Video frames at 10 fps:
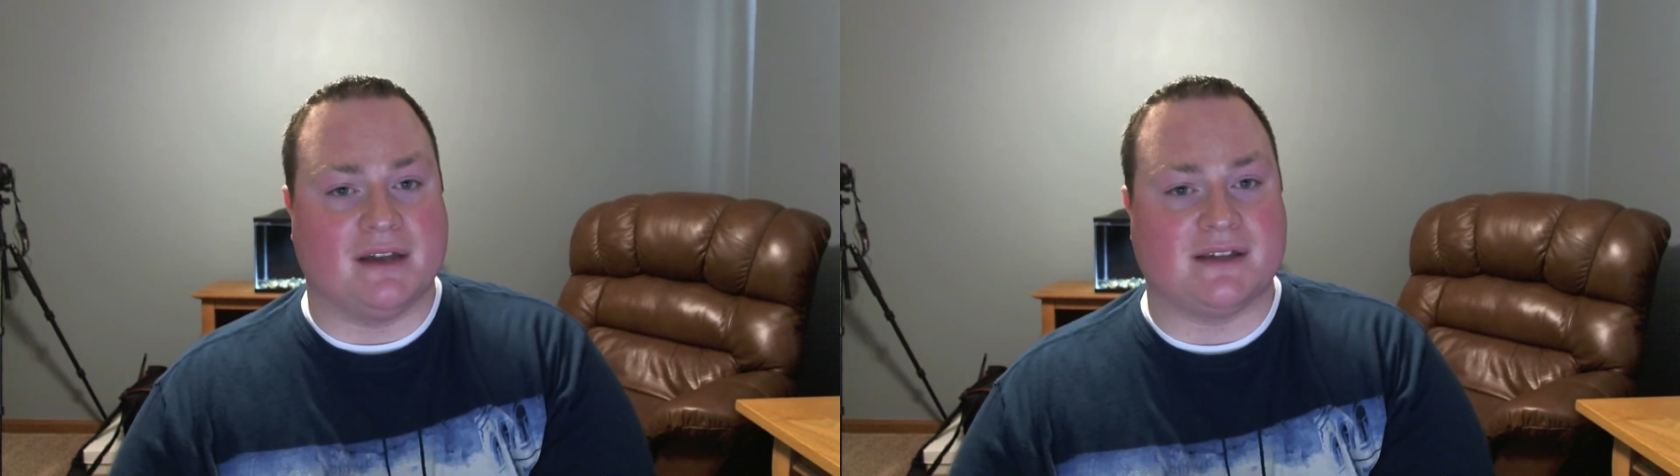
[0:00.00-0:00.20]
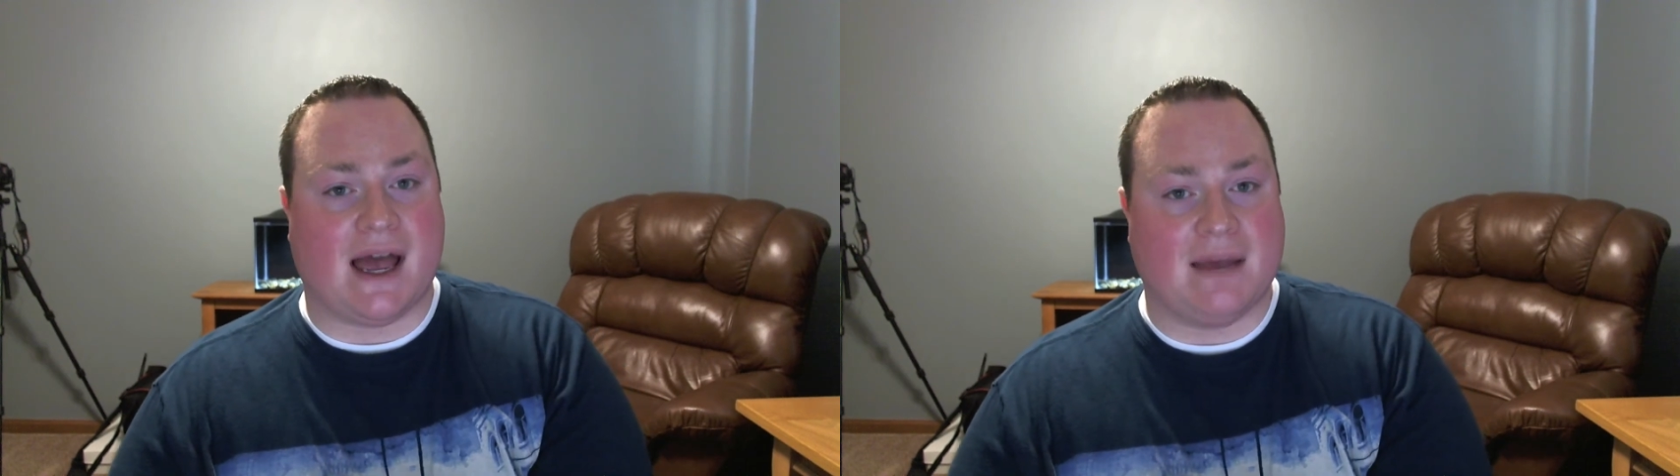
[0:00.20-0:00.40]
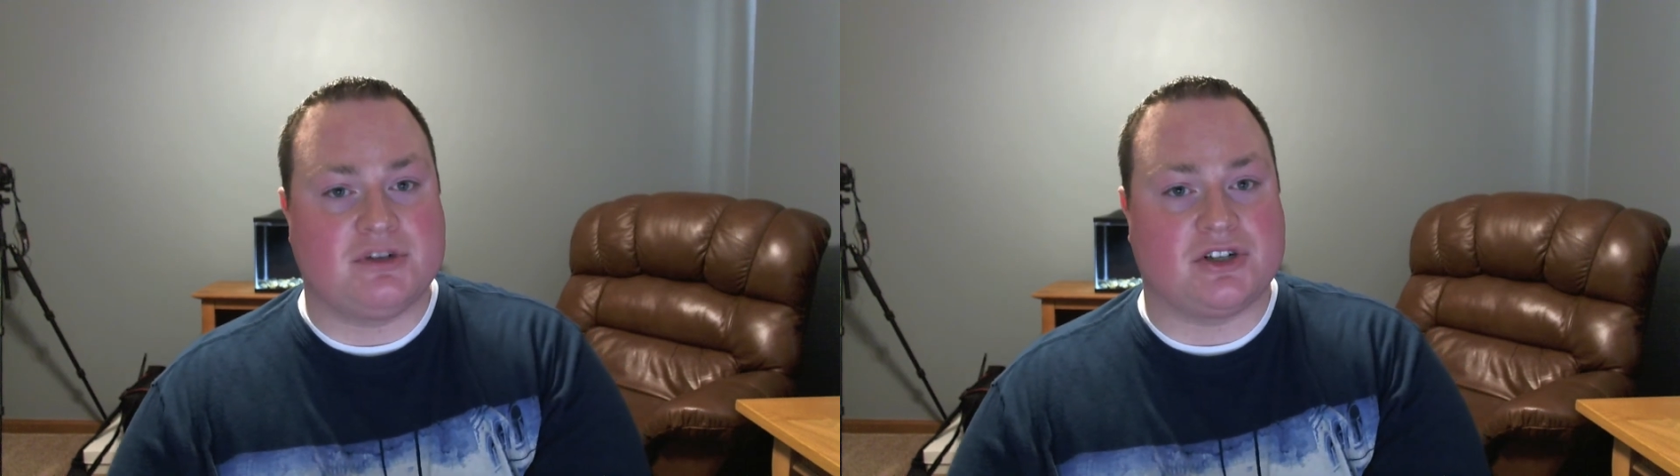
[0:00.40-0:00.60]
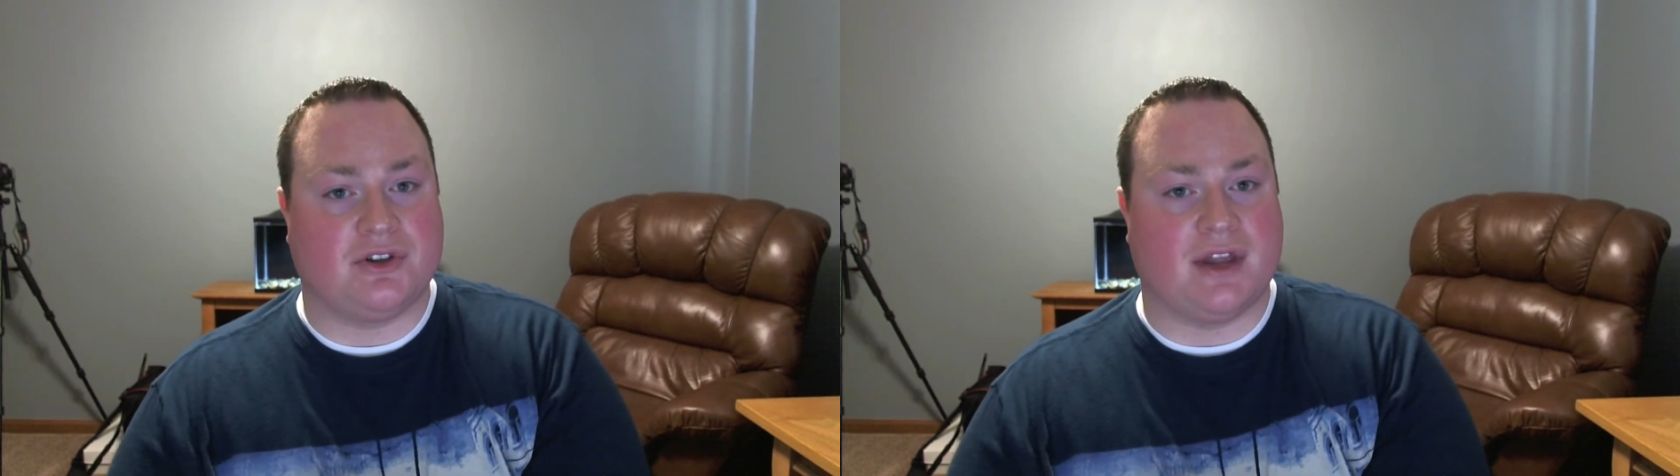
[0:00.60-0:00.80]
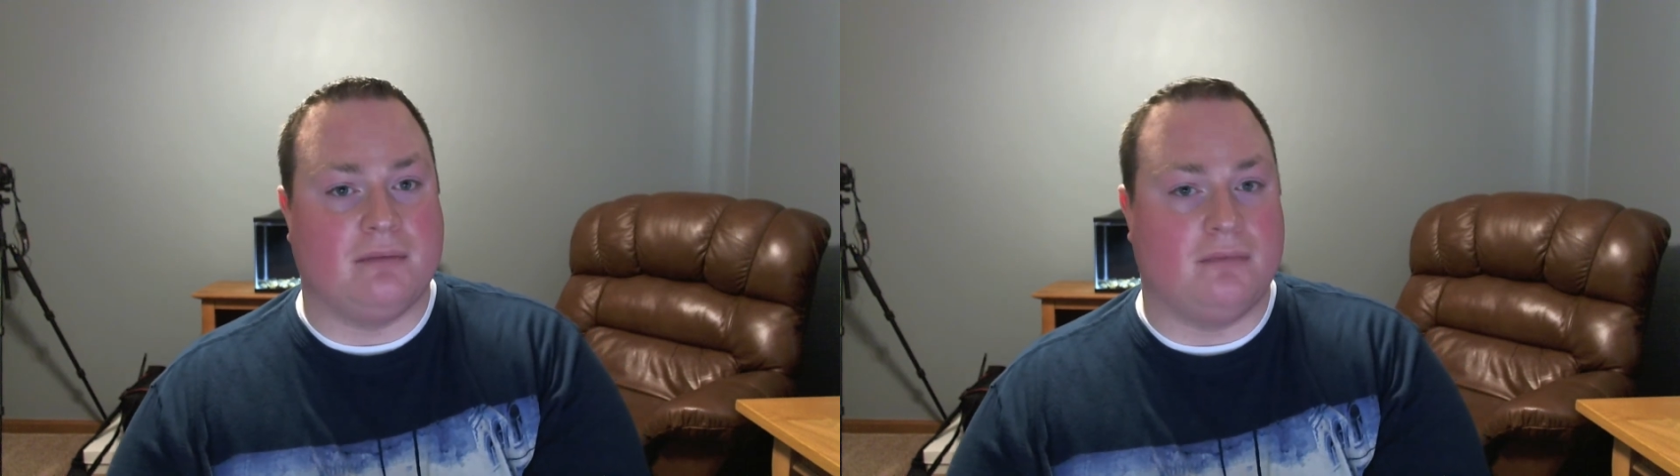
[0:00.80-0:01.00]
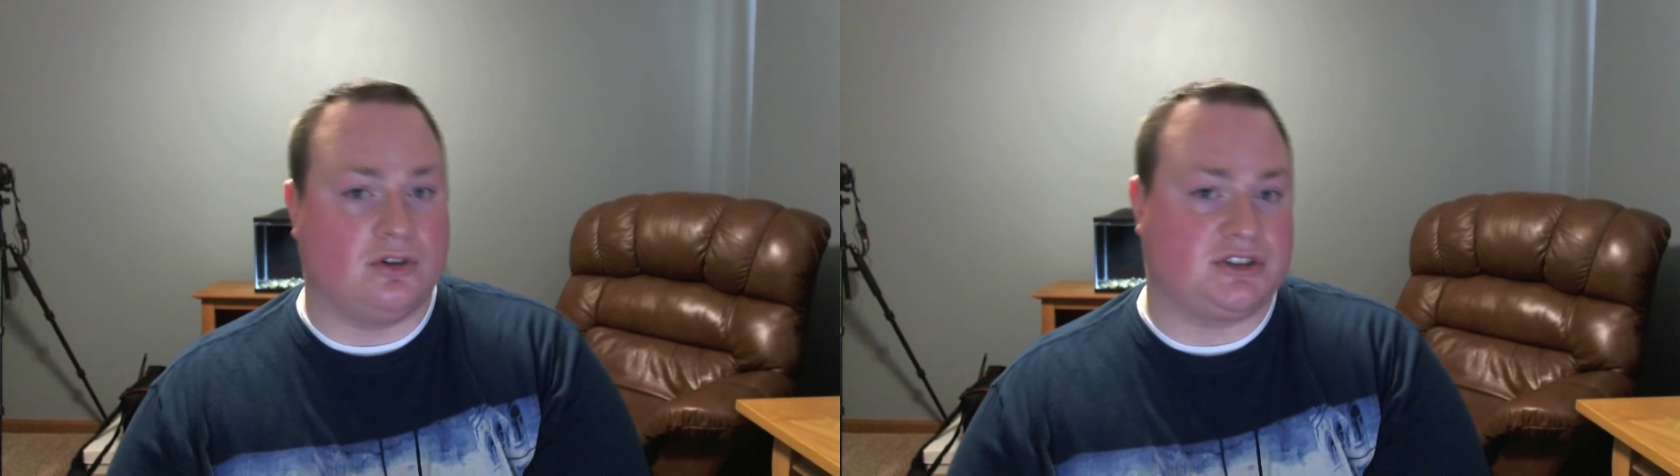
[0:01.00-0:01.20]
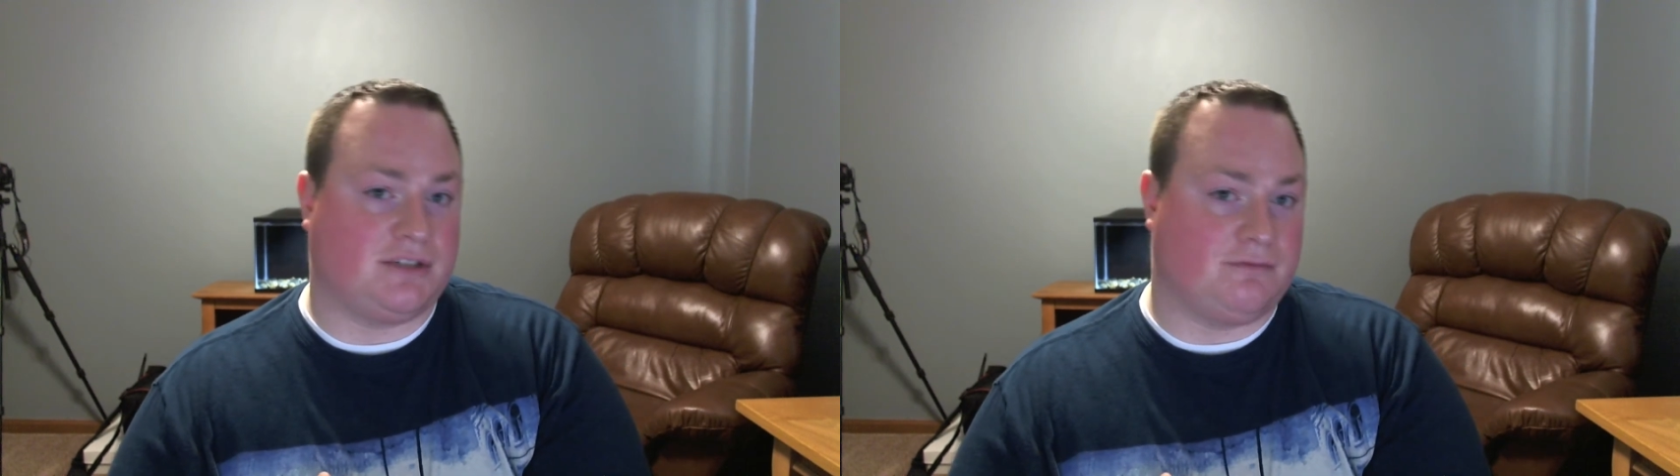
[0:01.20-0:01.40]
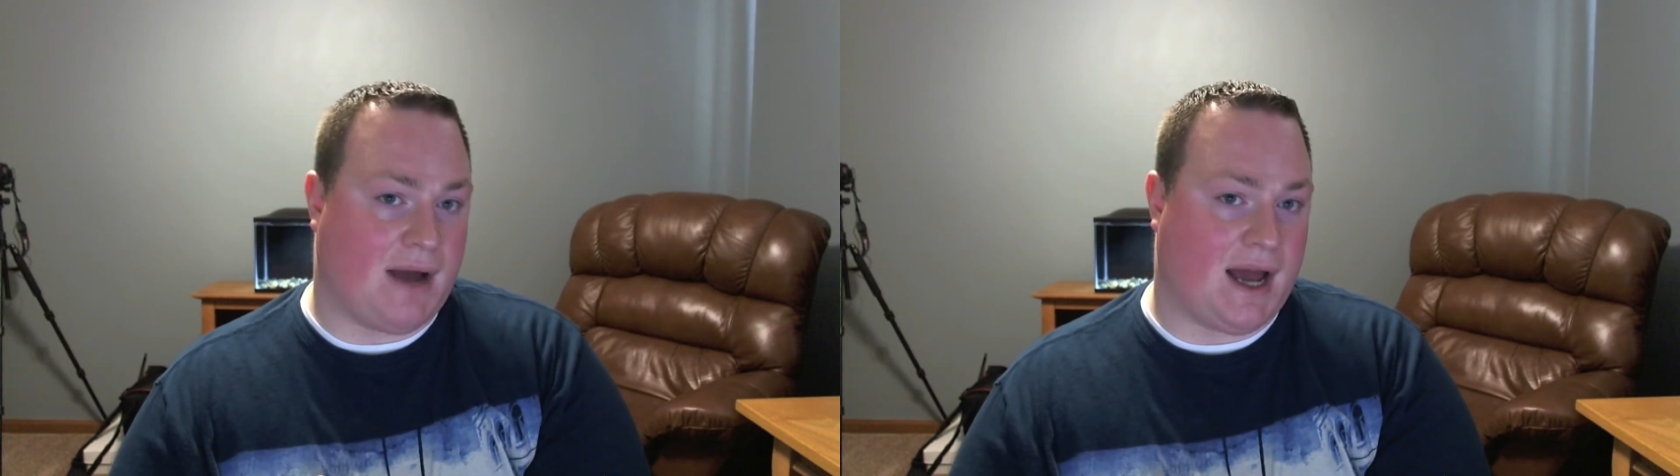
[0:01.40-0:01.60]
is I'm sure that most
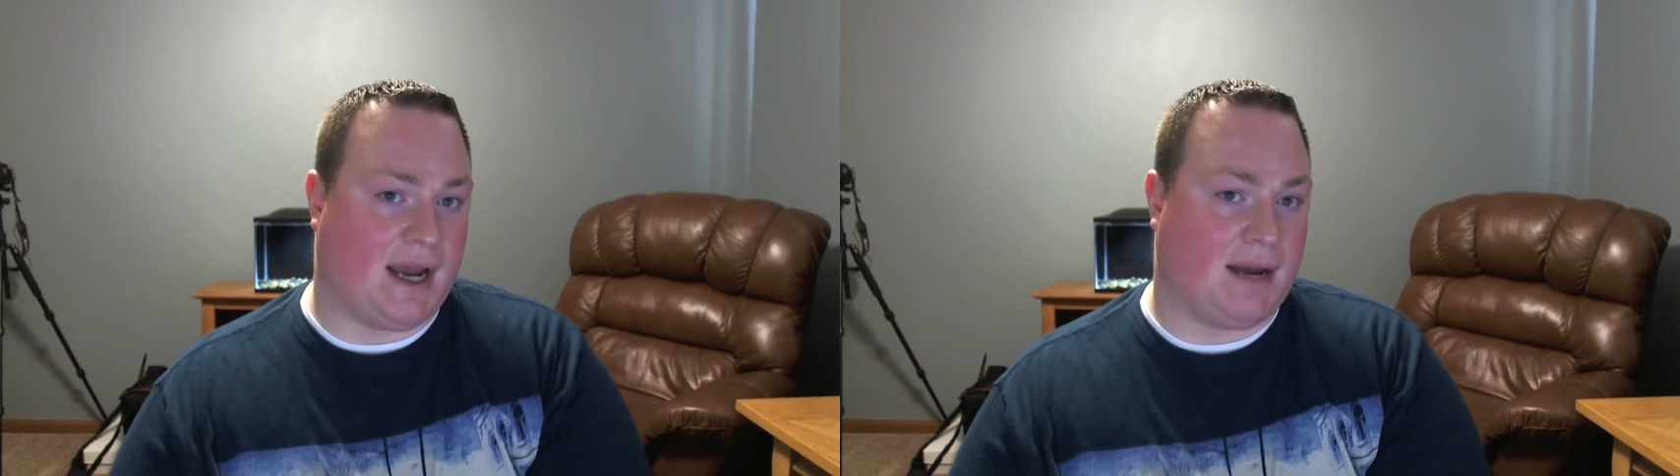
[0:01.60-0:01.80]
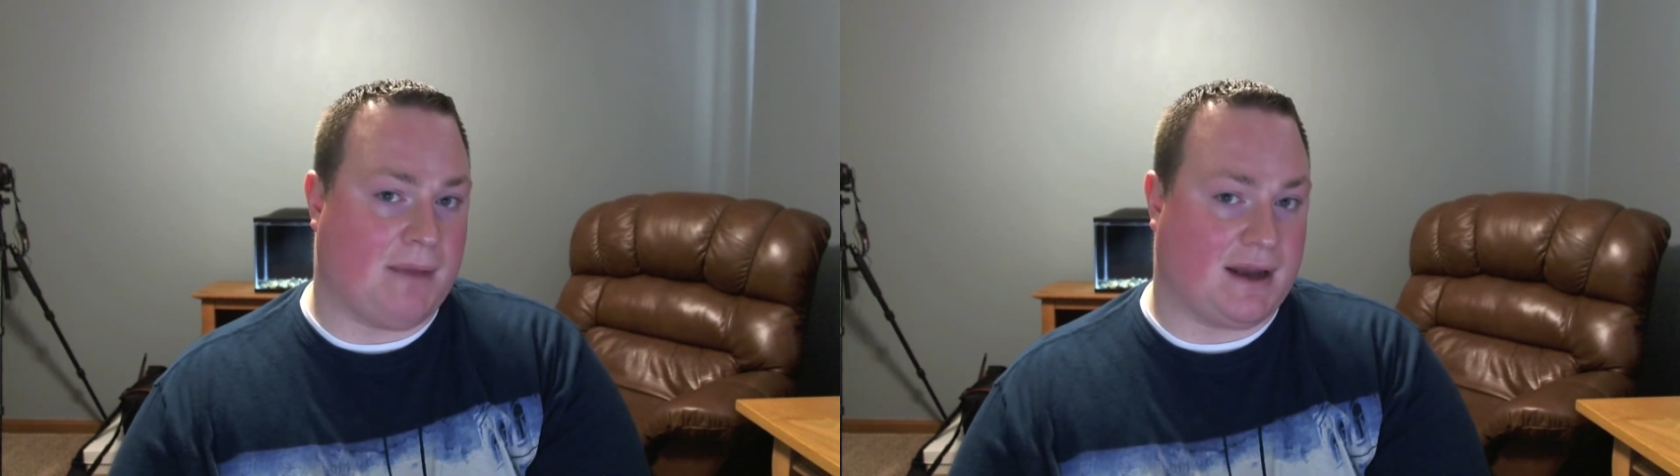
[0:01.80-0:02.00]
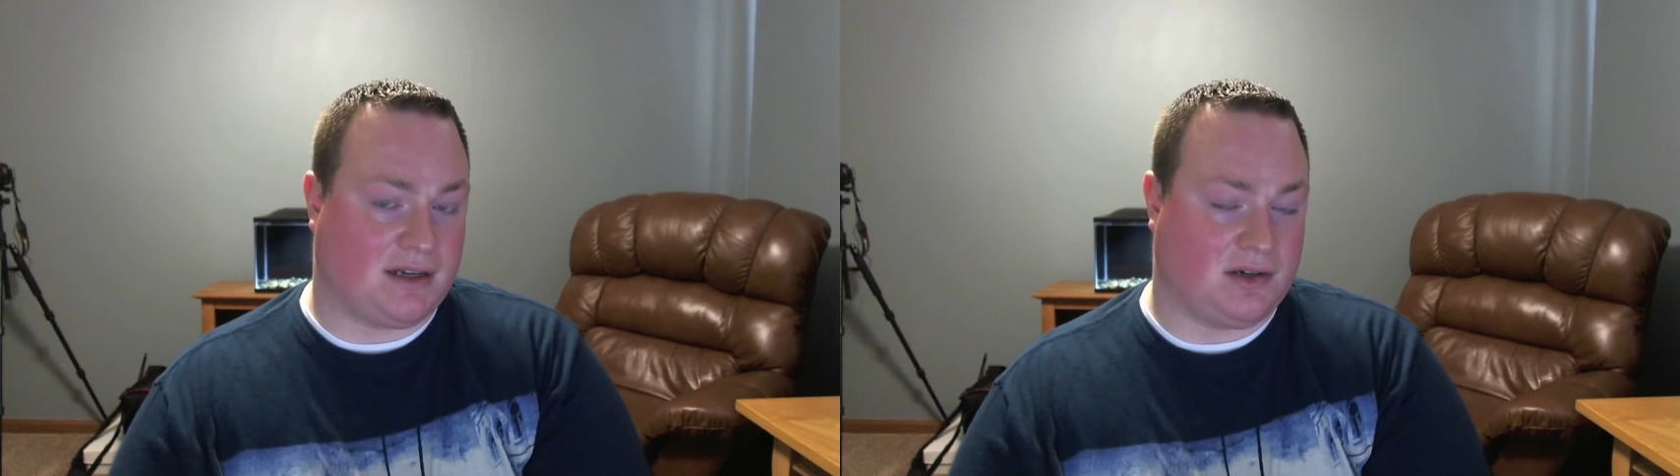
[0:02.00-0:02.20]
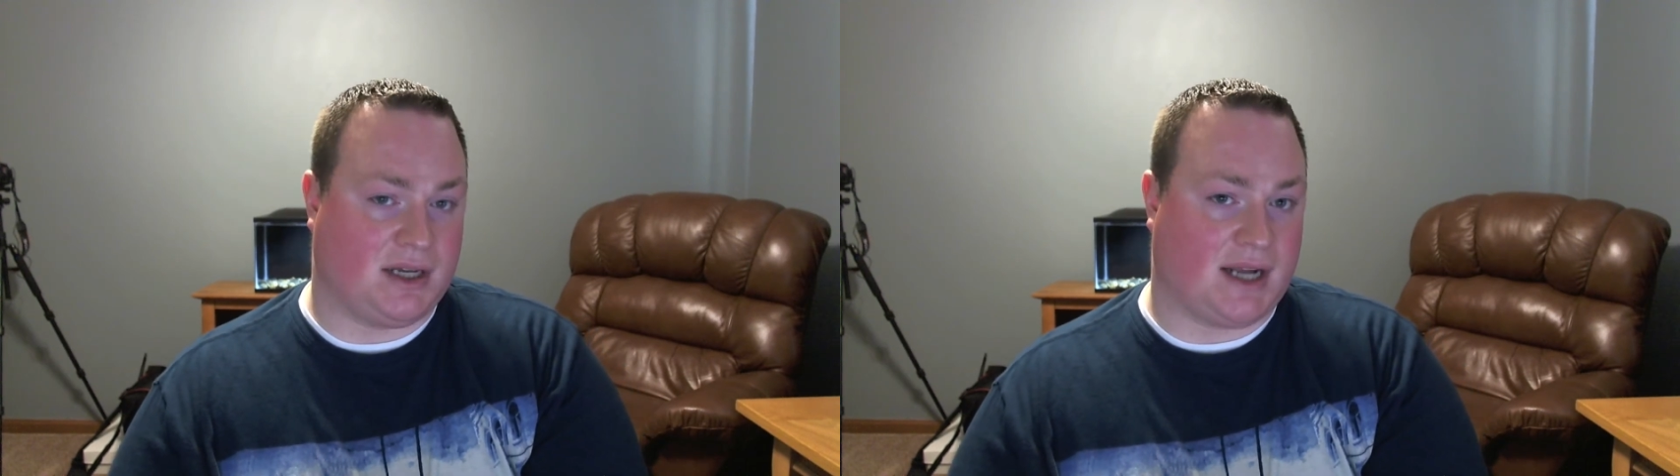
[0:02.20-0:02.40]
of my bacteria